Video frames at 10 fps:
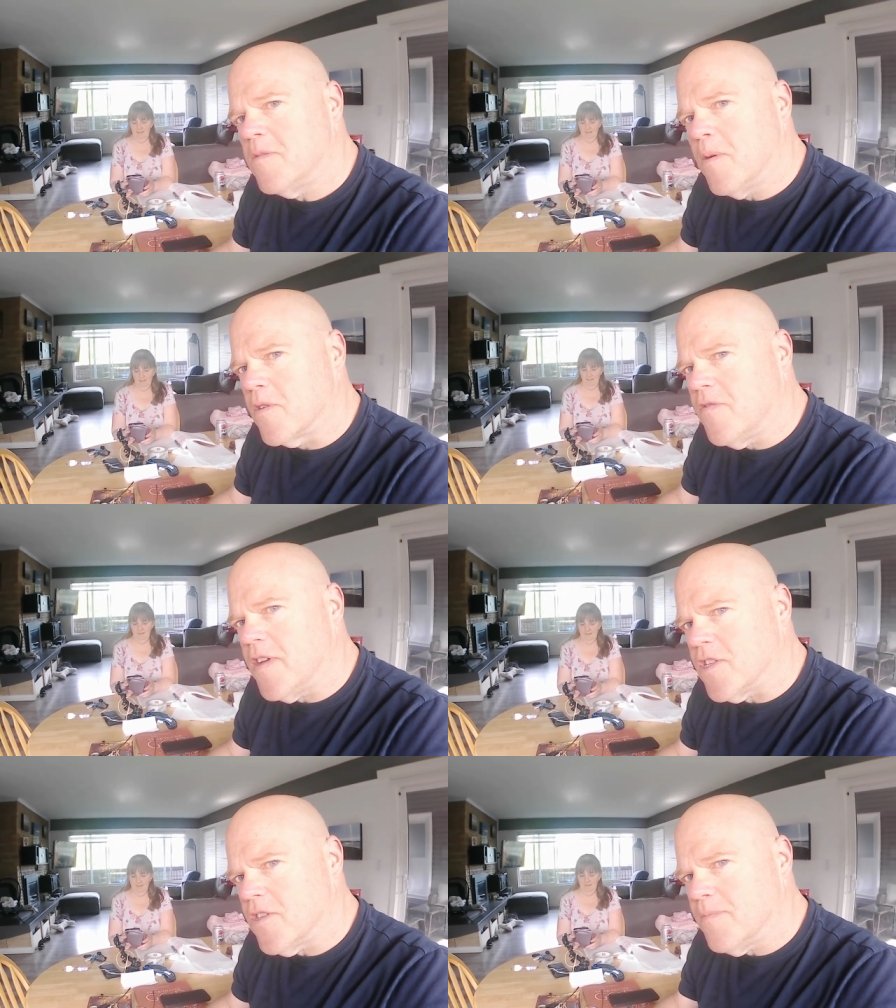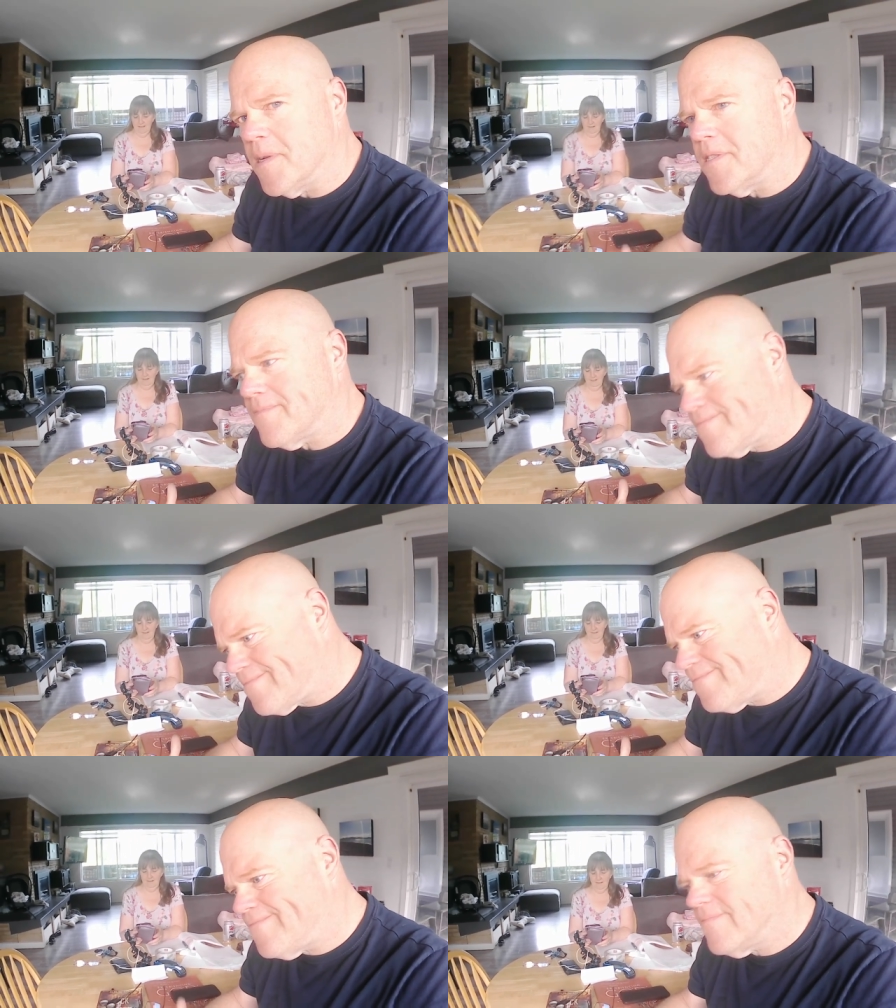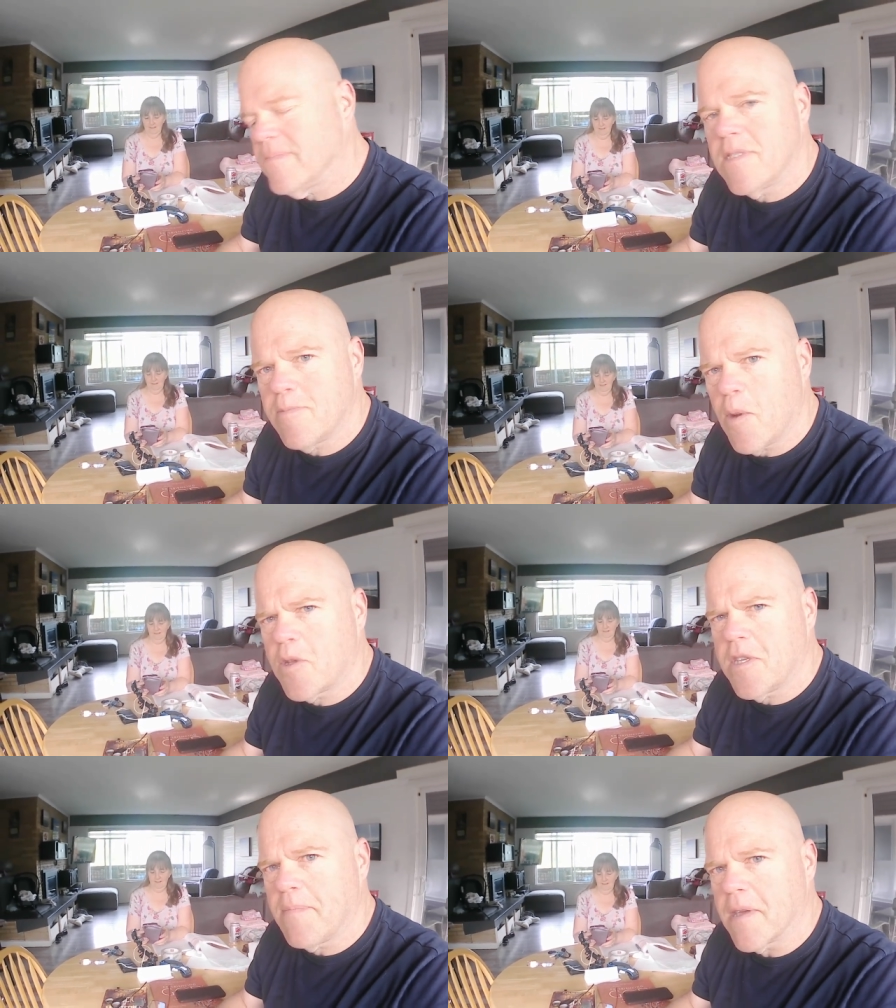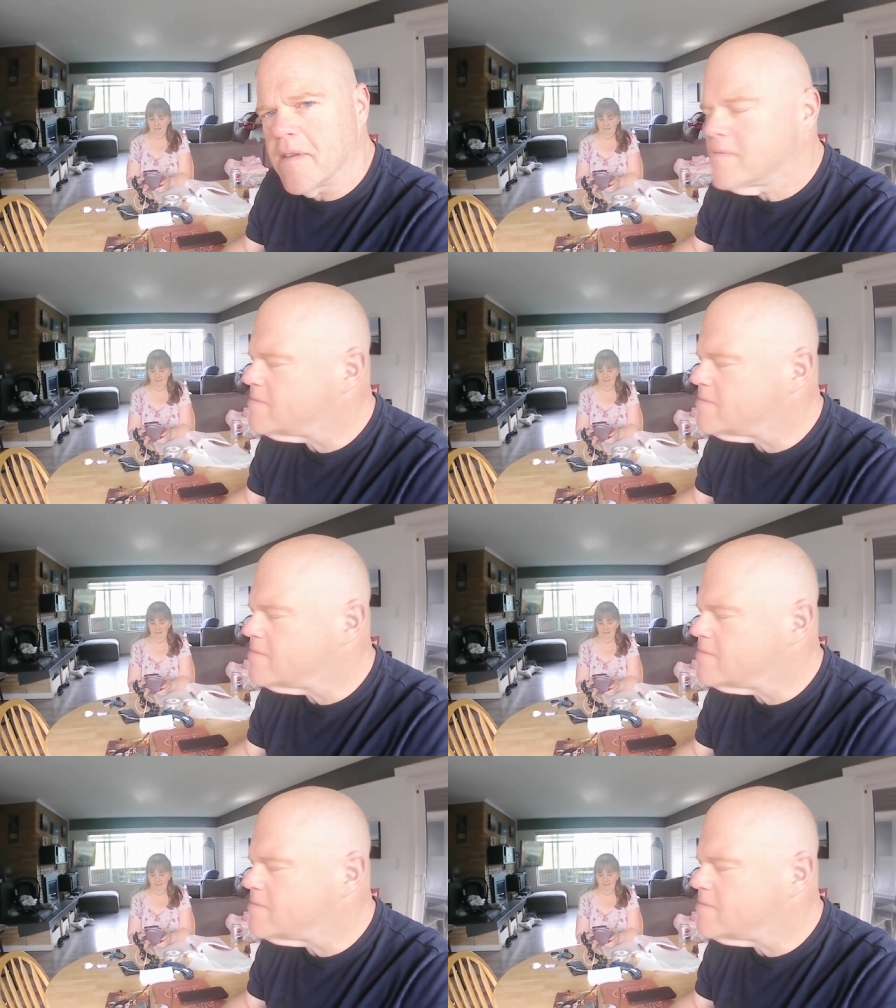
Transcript: smoked fish, but smoked something.